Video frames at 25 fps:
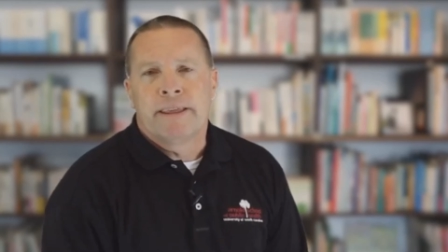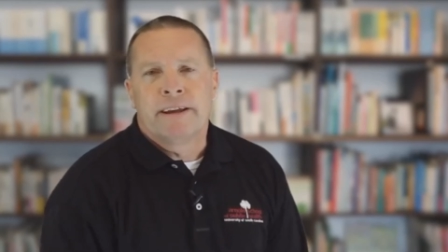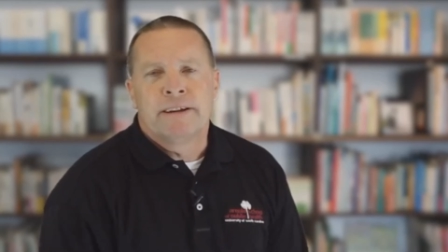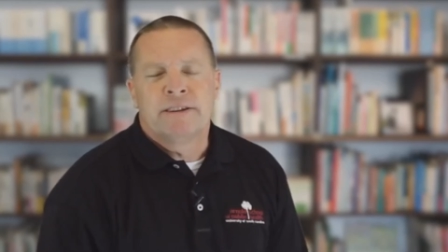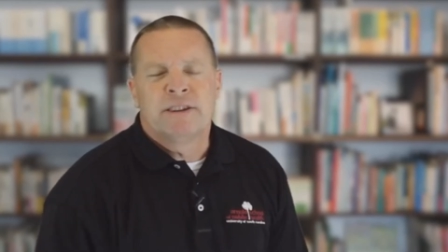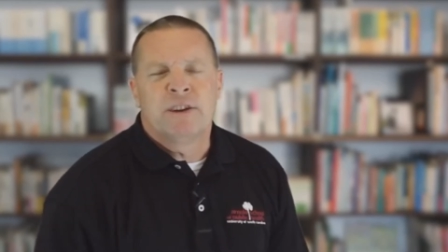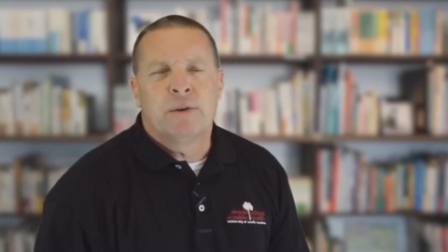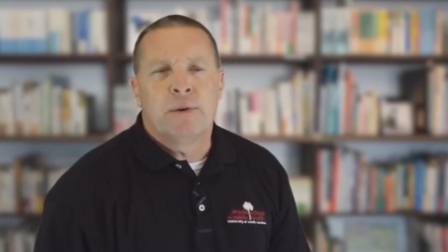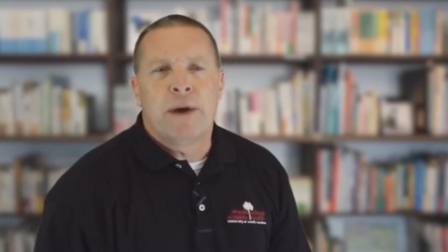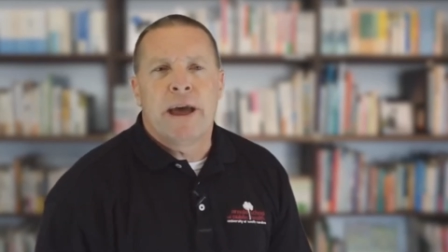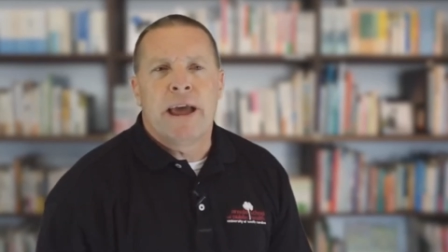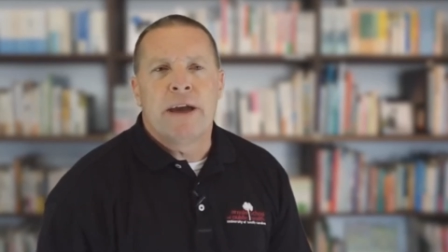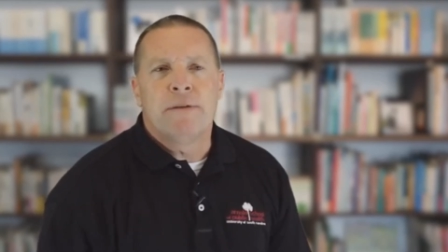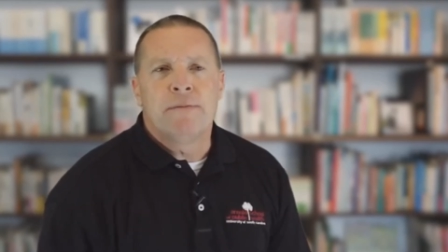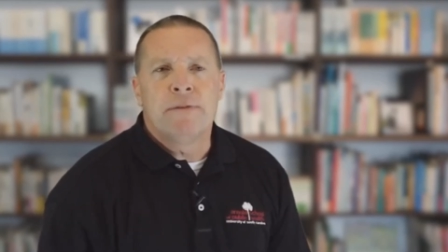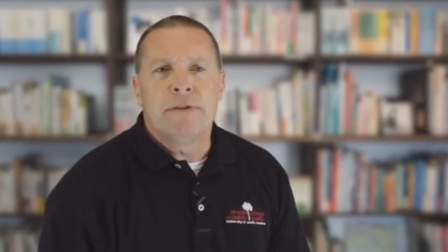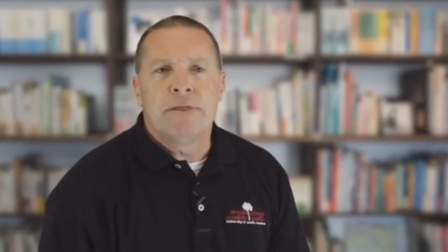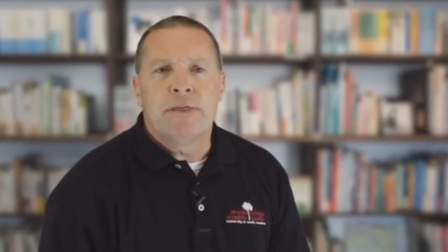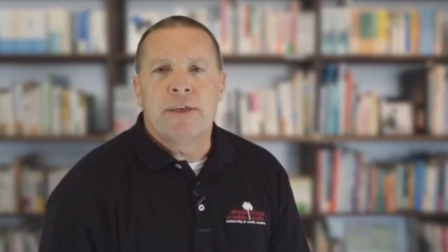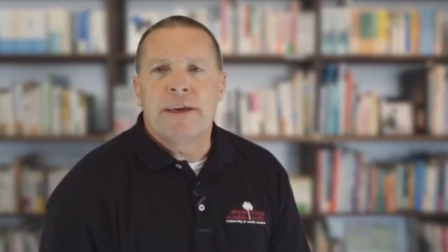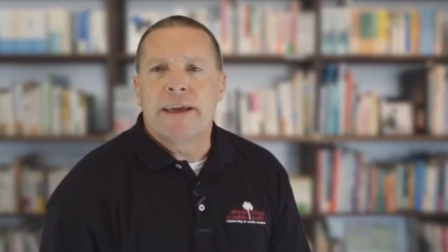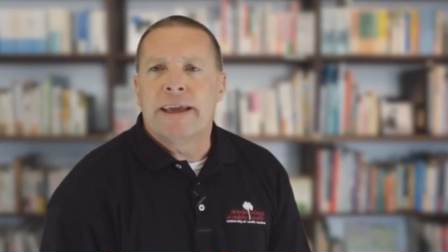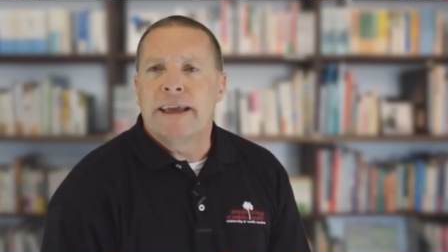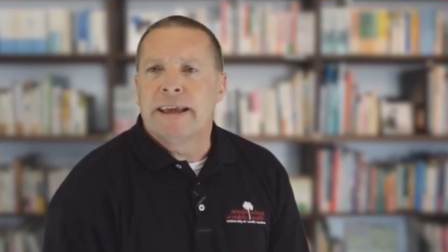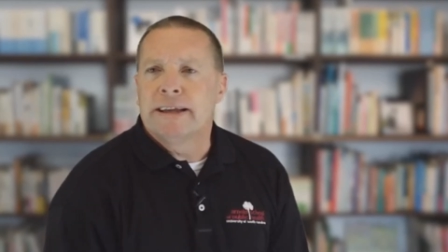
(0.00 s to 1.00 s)
So
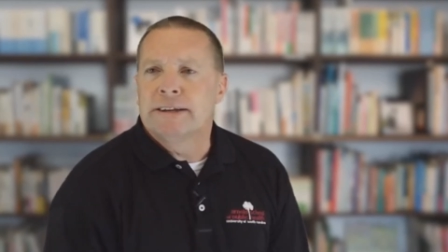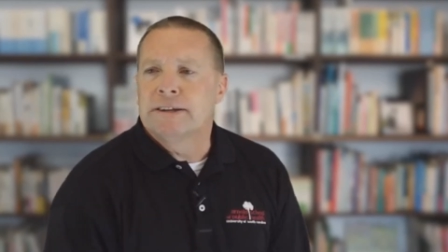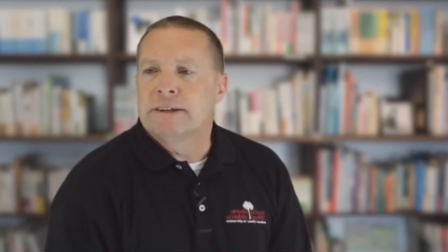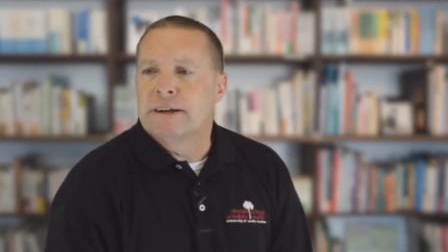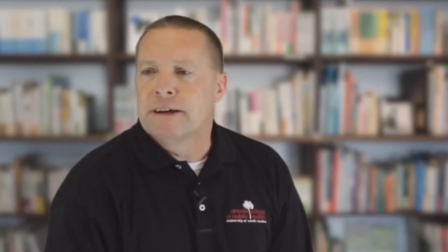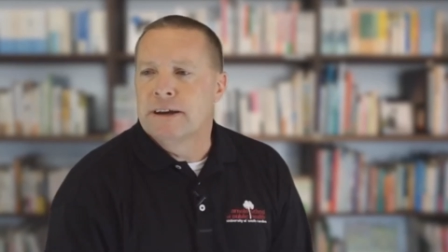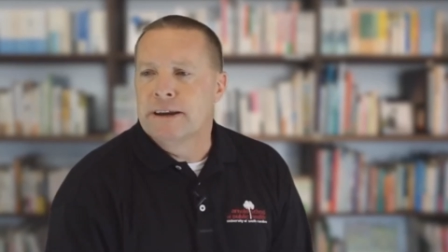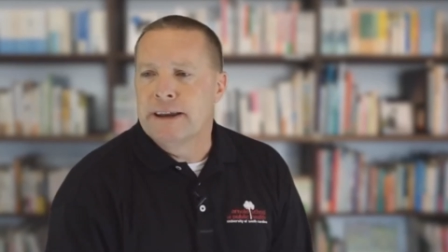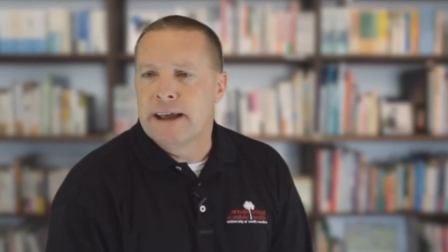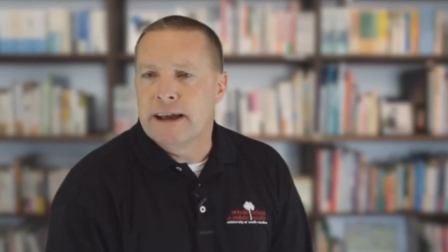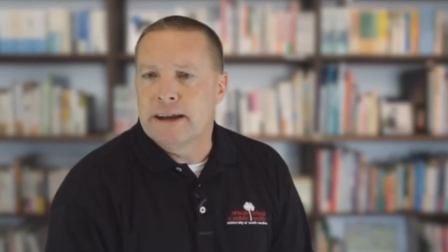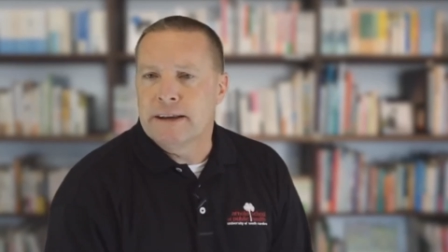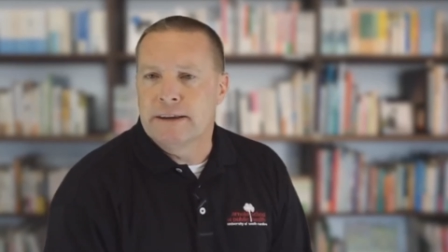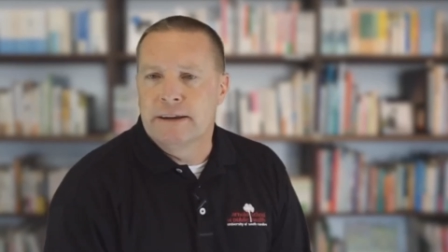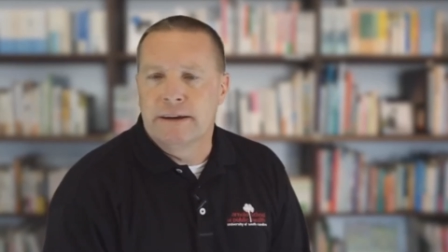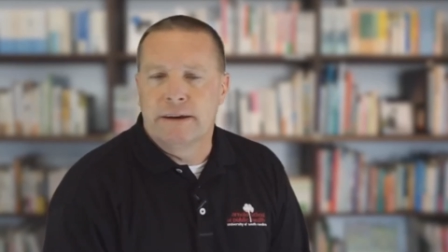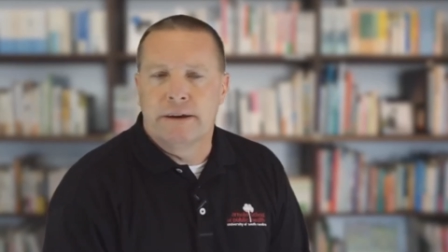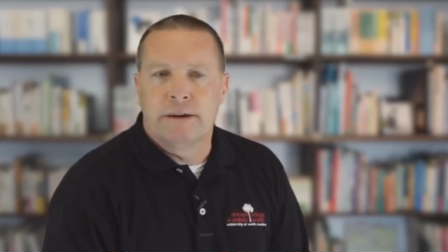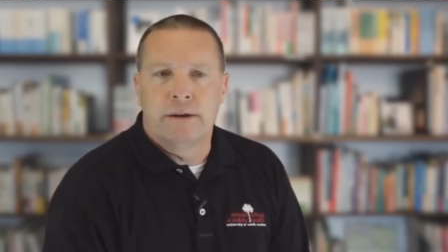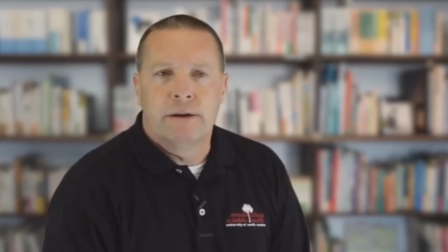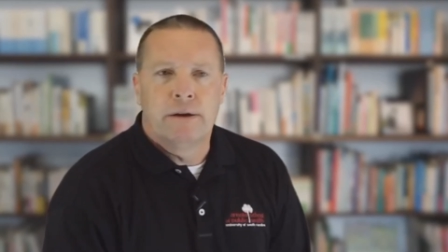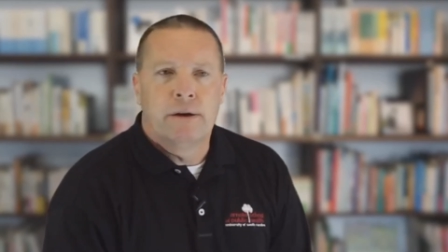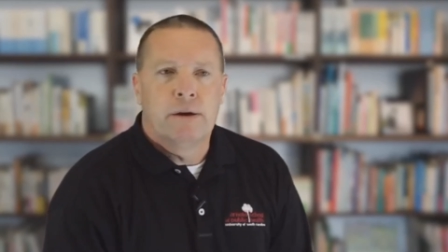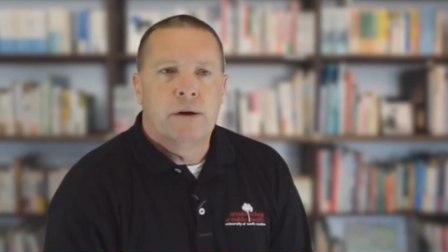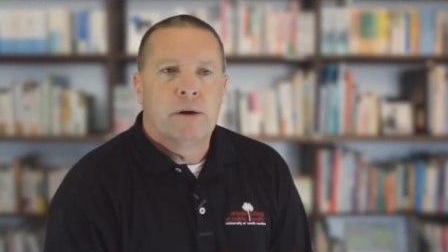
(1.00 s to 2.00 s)
everything is
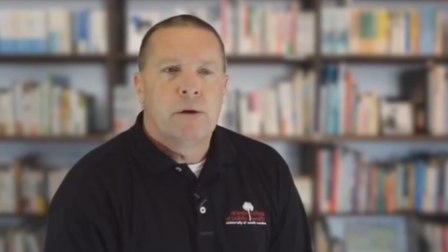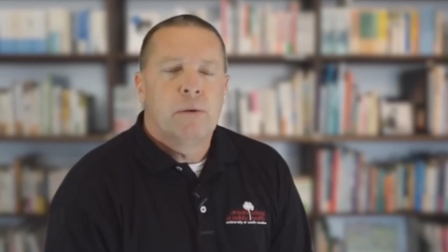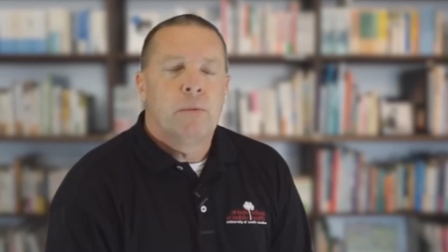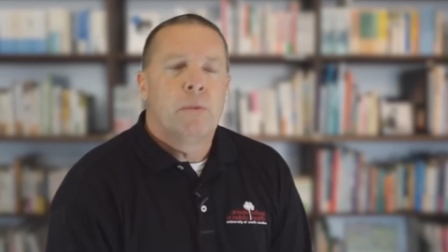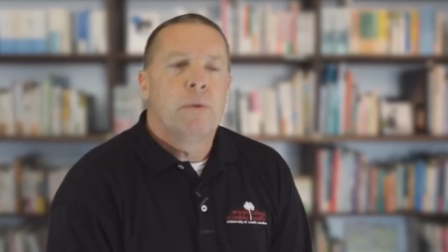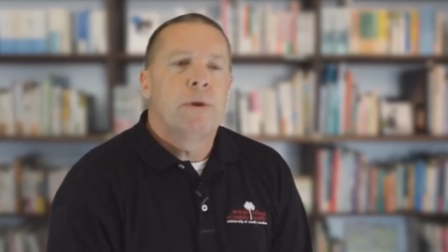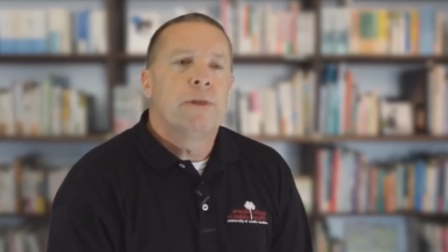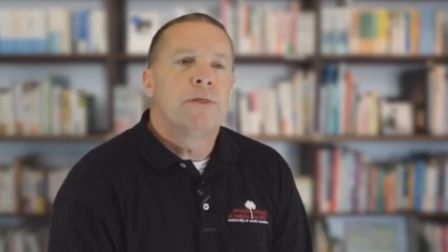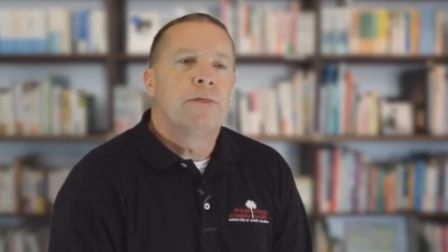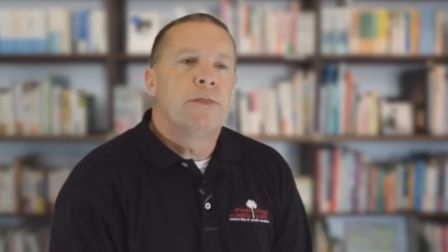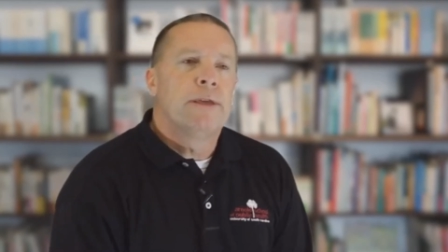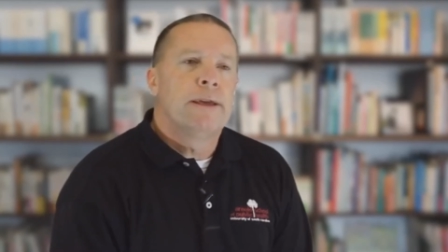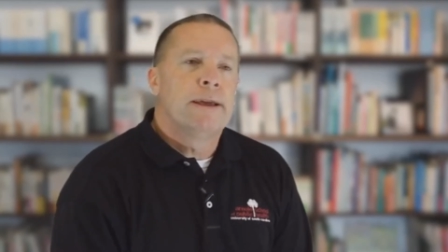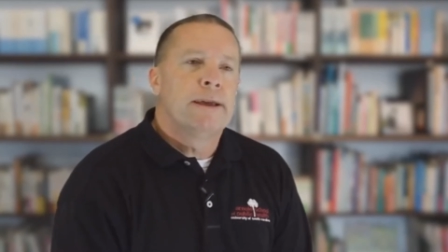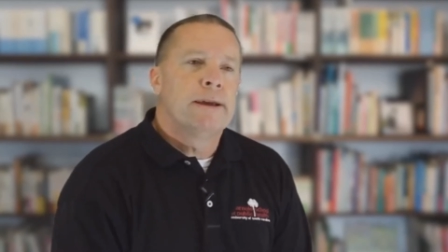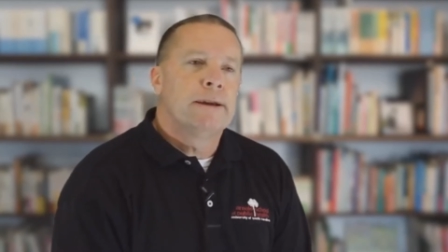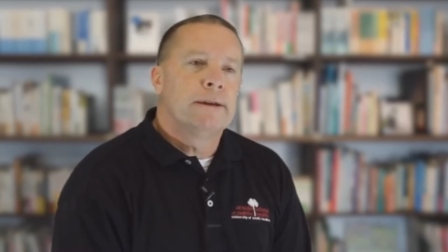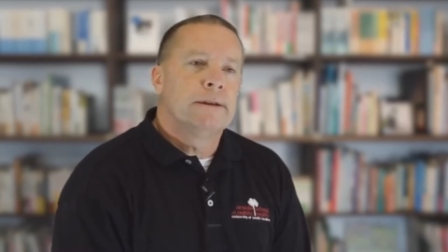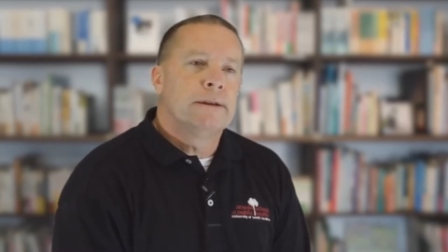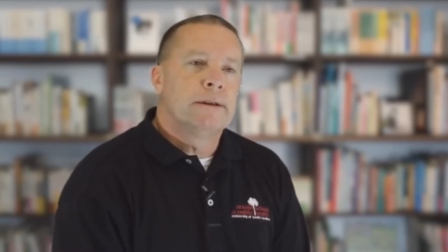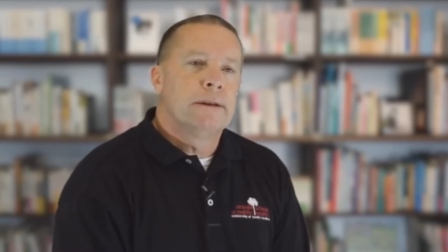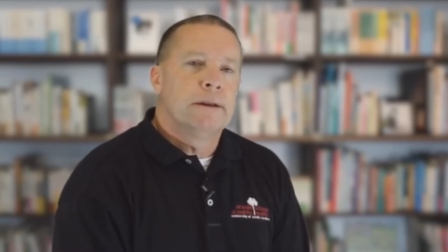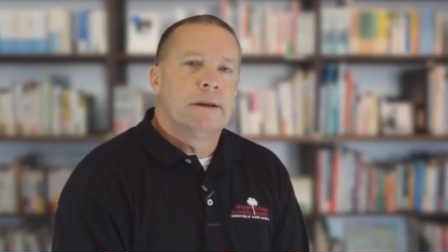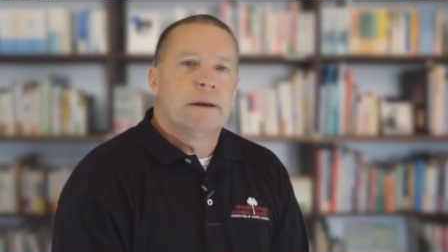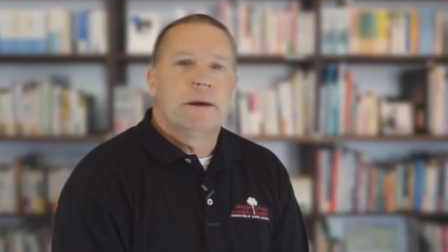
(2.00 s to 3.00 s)
connected
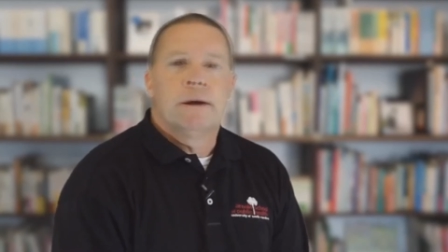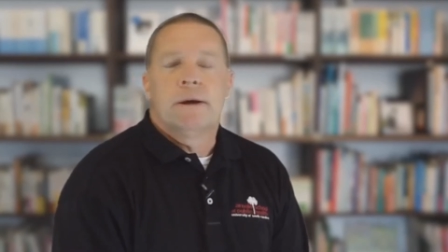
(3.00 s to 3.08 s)
within